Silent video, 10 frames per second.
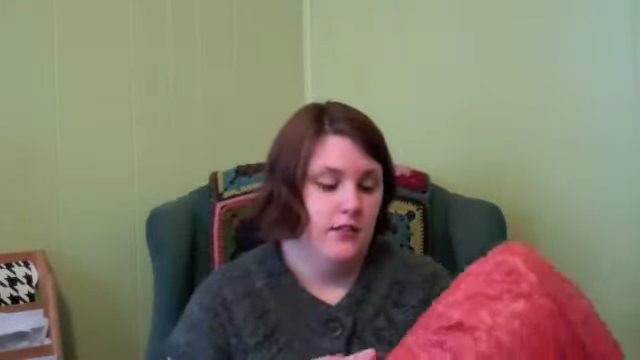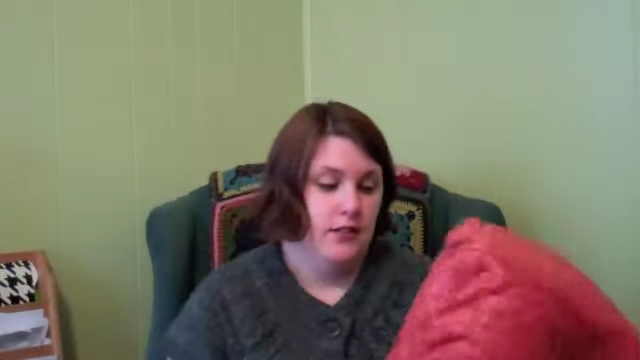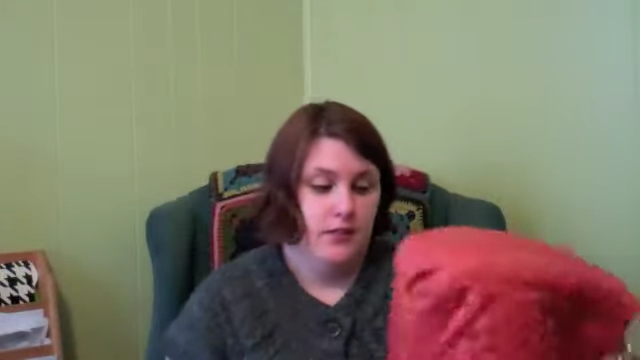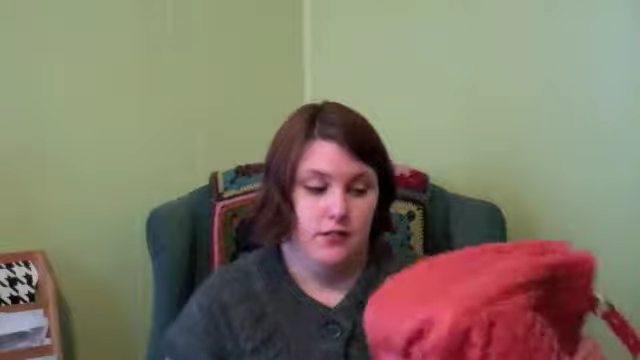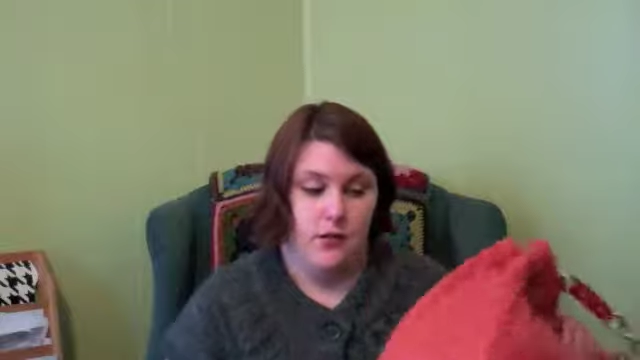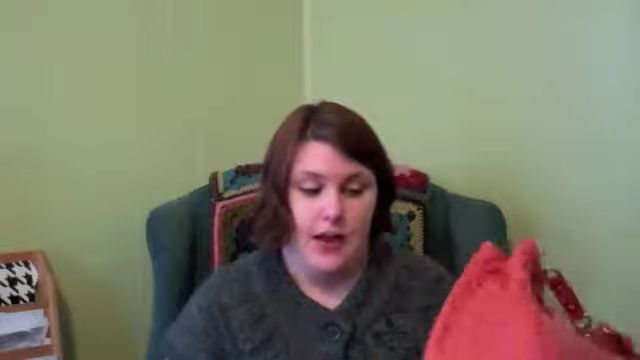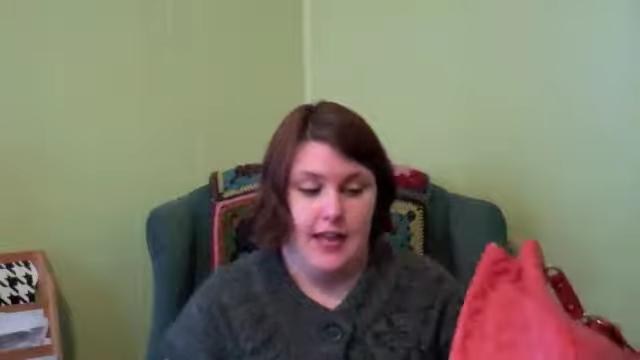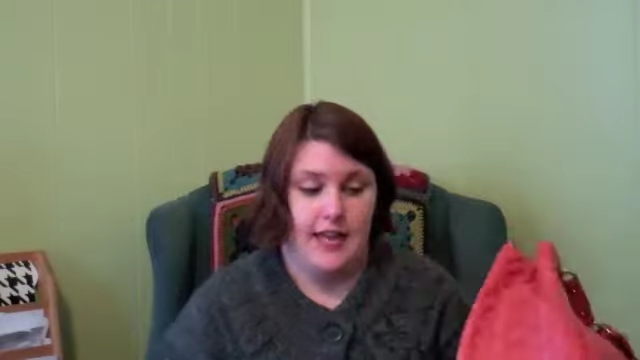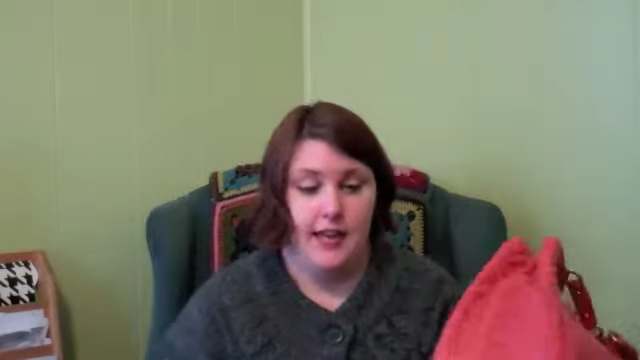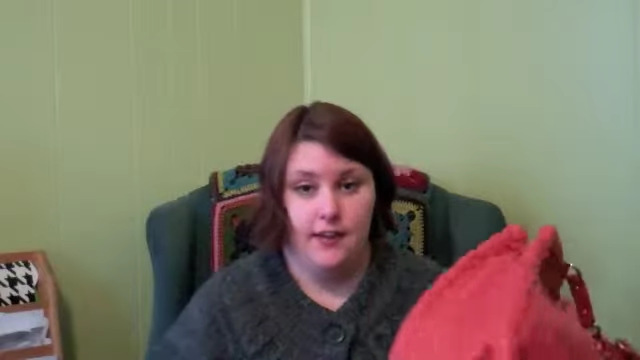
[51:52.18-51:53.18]
So, I
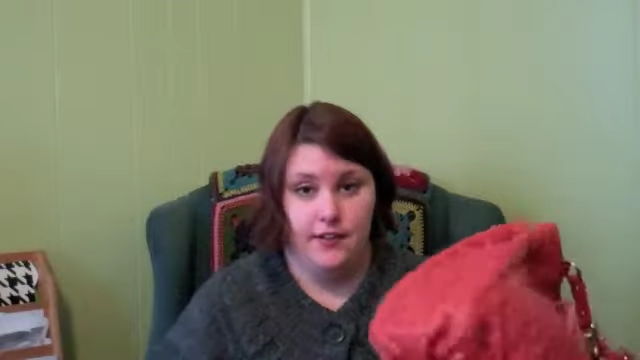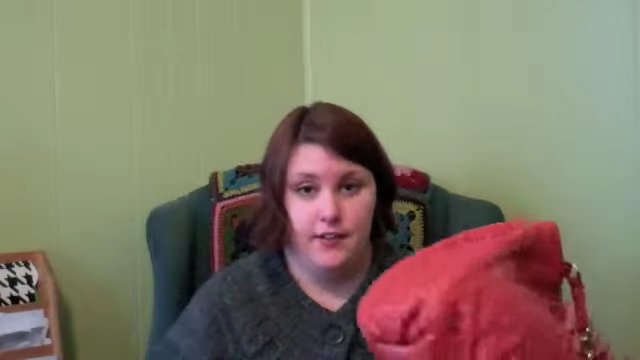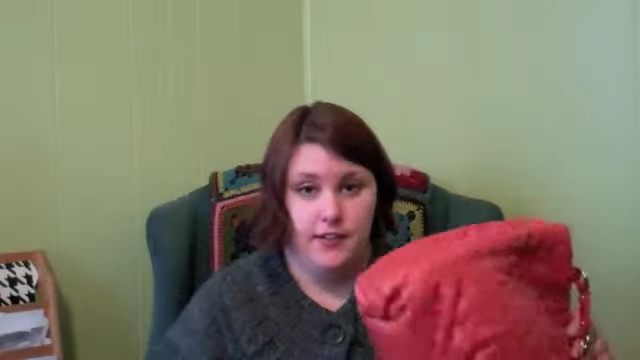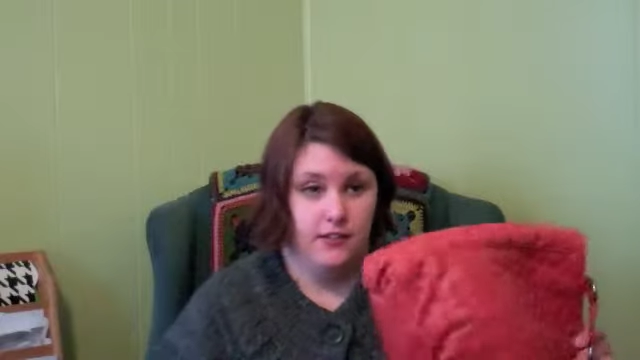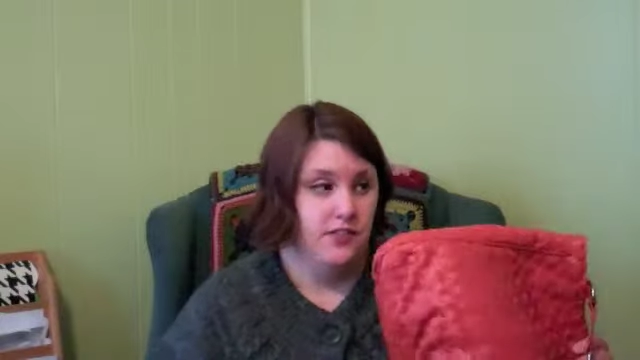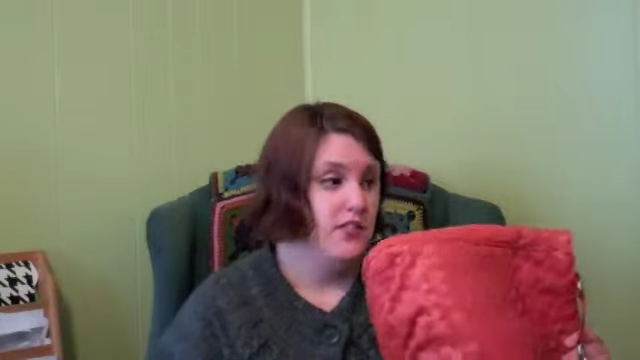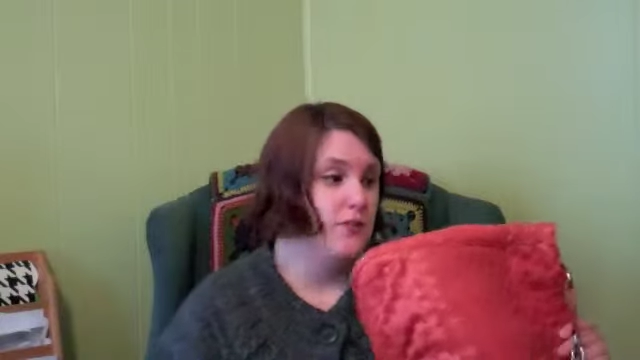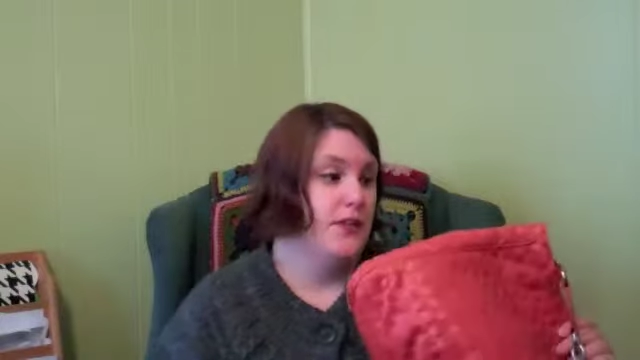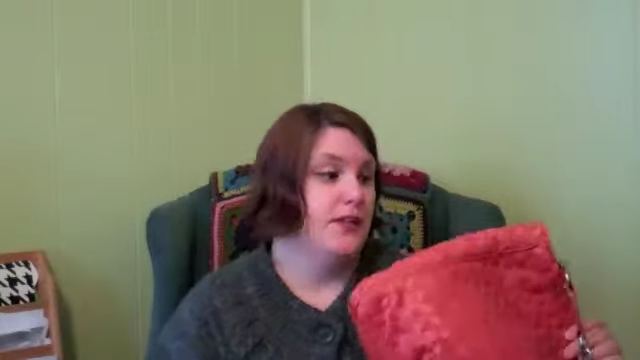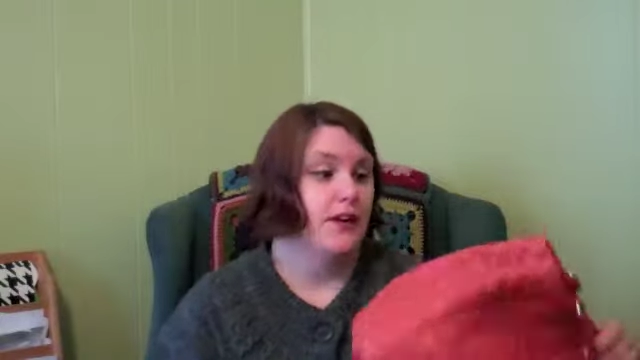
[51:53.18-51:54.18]
can't guarantee it'll still
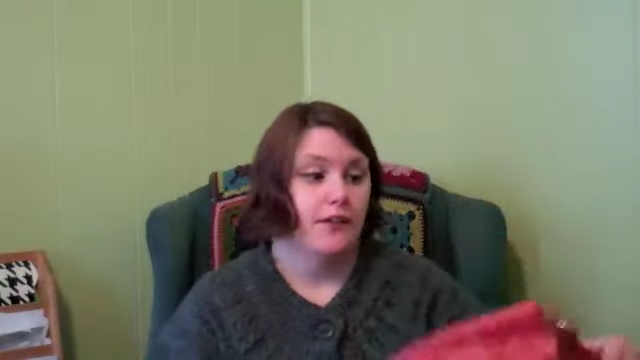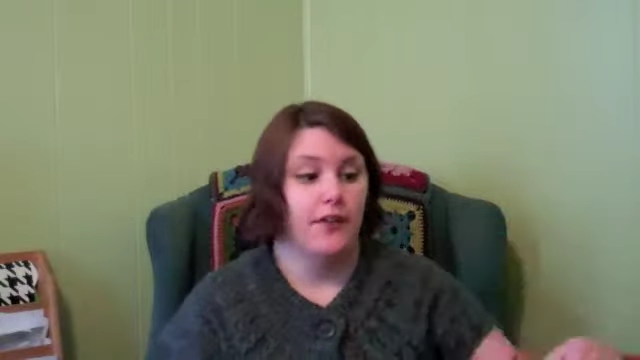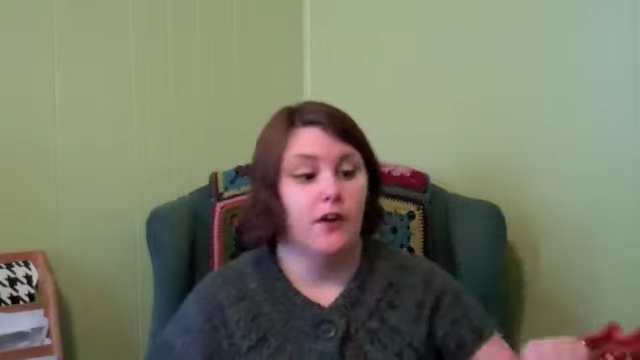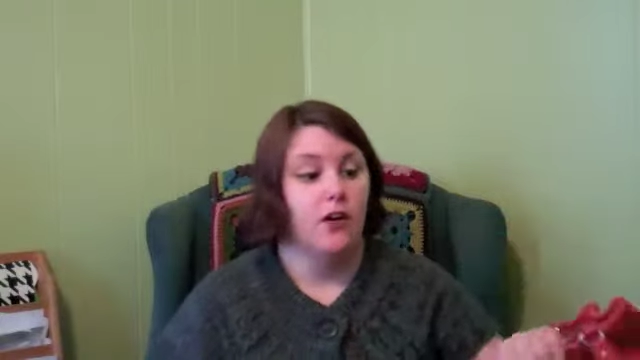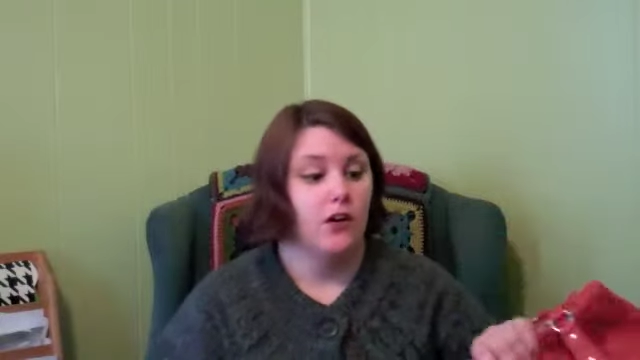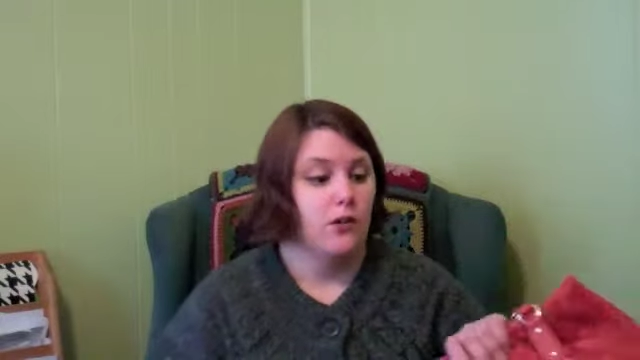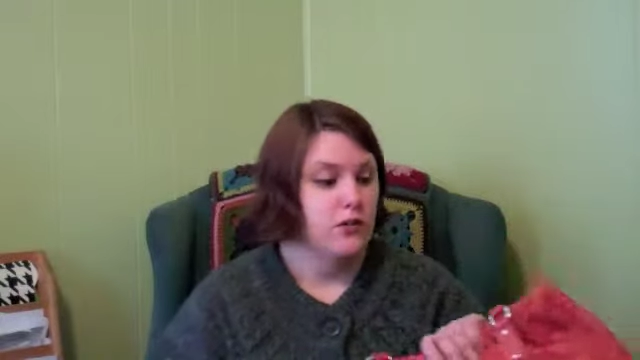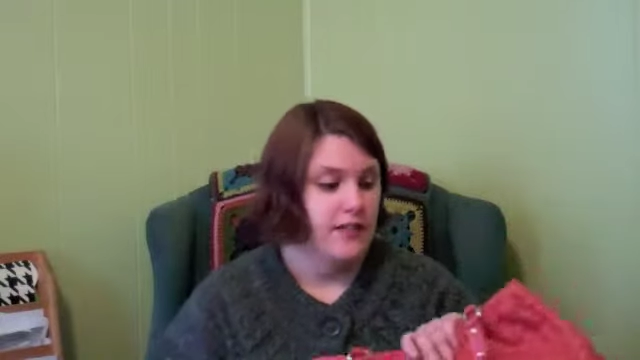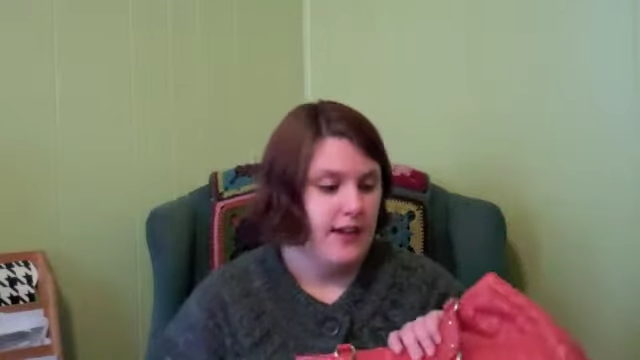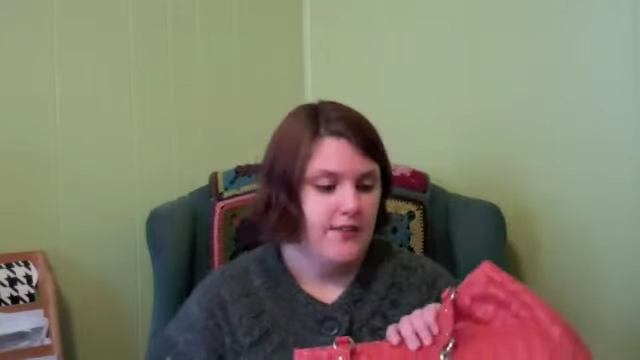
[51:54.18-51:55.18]
be there. That all
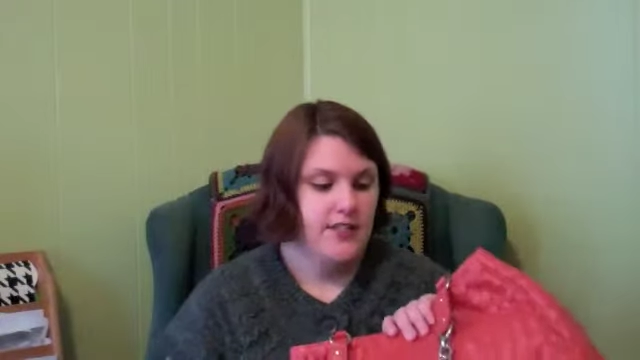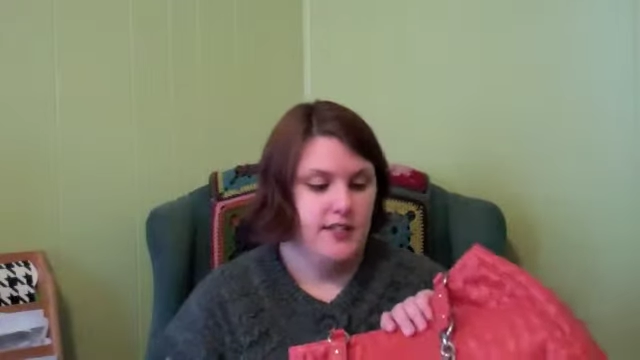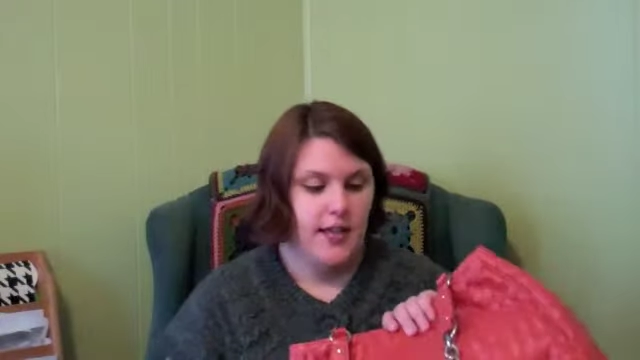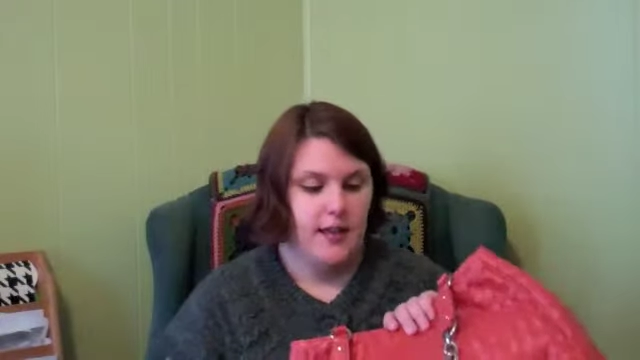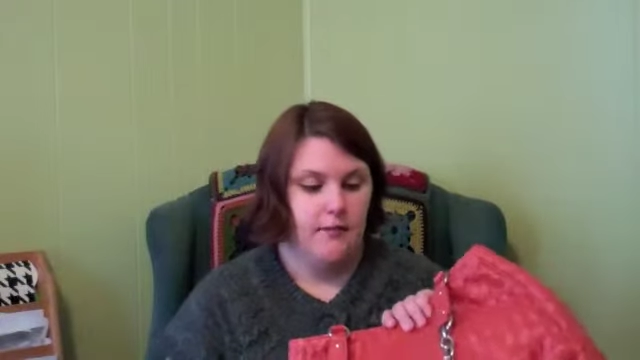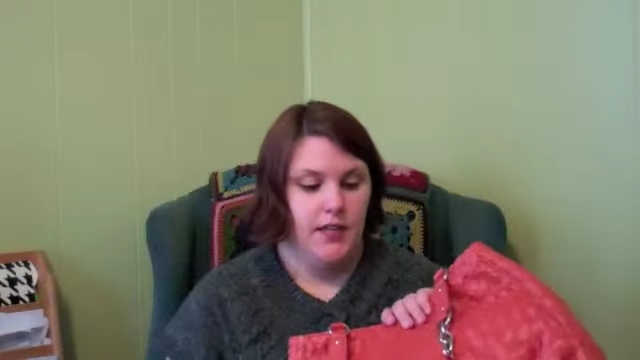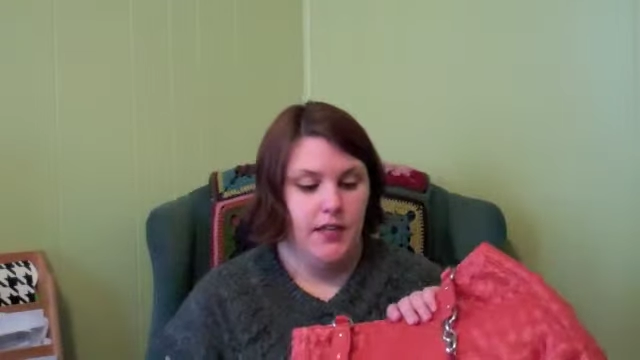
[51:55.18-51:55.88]
Kohl's have the same.